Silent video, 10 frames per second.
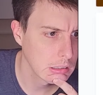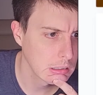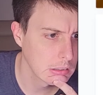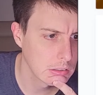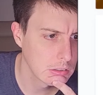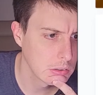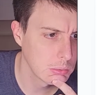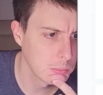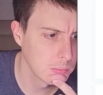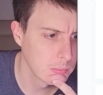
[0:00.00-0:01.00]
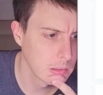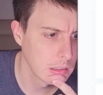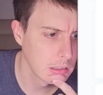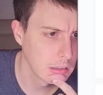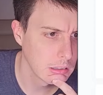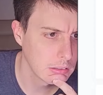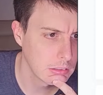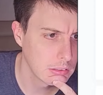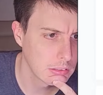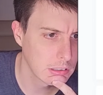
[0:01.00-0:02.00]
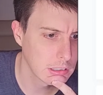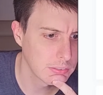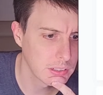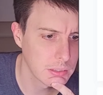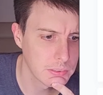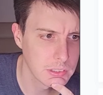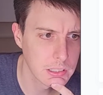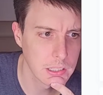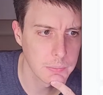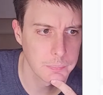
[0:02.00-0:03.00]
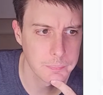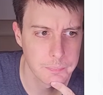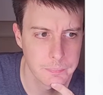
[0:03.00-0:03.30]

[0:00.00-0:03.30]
I assume. Let's just try 5 sunny.